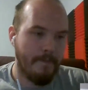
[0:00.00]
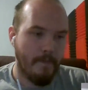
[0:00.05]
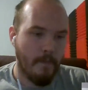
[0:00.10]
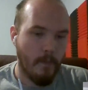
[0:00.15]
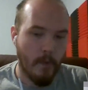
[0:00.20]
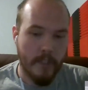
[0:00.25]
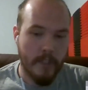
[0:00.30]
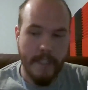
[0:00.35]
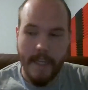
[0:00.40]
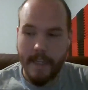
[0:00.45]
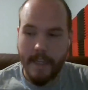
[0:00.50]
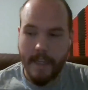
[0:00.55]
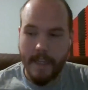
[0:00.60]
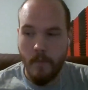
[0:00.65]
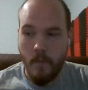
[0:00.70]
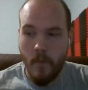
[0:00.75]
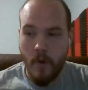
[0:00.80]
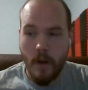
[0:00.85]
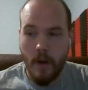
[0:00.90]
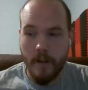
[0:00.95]
We're taking
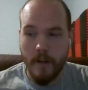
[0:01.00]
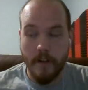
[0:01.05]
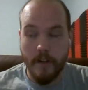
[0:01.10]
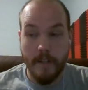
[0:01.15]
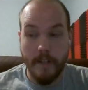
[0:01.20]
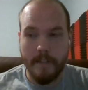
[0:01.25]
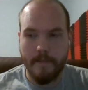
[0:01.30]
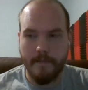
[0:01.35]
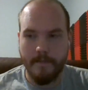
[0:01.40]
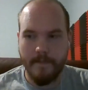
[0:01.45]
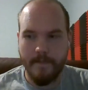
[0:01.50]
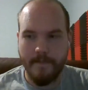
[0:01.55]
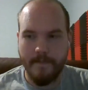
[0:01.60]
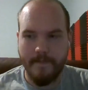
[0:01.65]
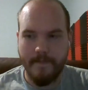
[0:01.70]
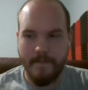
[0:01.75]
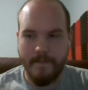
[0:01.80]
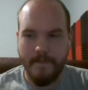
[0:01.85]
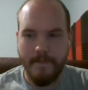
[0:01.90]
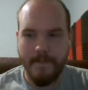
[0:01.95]
on water, and
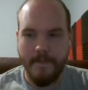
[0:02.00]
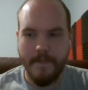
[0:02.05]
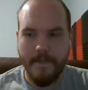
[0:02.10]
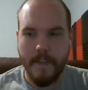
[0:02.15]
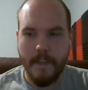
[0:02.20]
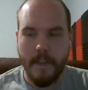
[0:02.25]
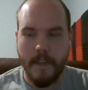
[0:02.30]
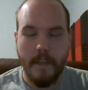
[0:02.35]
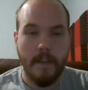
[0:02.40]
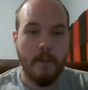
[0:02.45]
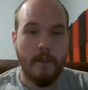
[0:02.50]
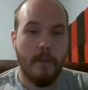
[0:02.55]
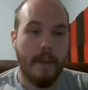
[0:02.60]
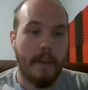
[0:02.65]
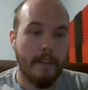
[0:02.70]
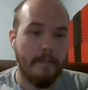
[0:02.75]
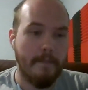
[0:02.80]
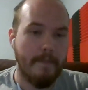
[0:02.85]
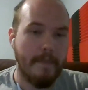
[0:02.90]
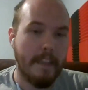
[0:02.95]

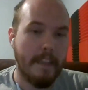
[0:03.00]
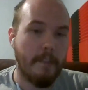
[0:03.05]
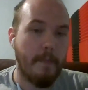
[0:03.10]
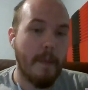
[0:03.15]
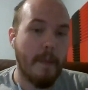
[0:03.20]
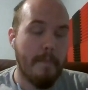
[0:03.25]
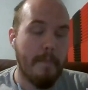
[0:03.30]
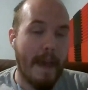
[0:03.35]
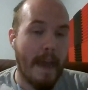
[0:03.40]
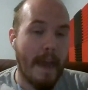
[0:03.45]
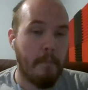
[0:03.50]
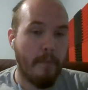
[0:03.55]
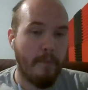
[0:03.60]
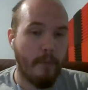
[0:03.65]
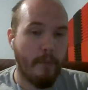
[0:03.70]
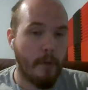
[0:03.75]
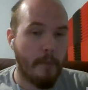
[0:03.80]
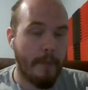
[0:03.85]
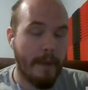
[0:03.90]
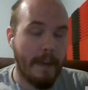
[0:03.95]
well, it's been bad
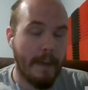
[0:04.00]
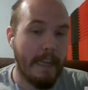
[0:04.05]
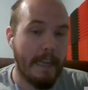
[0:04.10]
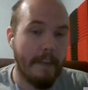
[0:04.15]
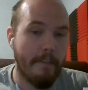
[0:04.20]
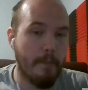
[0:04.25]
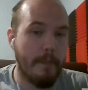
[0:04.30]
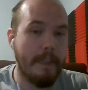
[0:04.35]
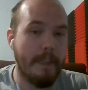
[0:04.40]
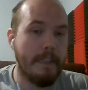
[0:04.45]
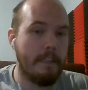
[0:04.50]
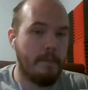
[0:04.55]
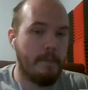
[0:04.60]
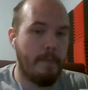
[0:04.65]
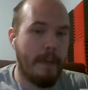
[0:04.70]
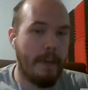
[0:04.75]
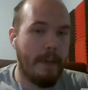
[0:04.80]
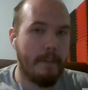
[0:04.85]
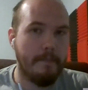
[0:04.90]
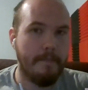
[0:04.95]
before, but it ain't never been this
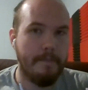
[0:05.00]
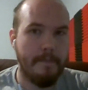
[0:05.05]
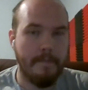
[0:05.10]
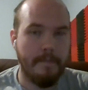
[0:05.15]
bad.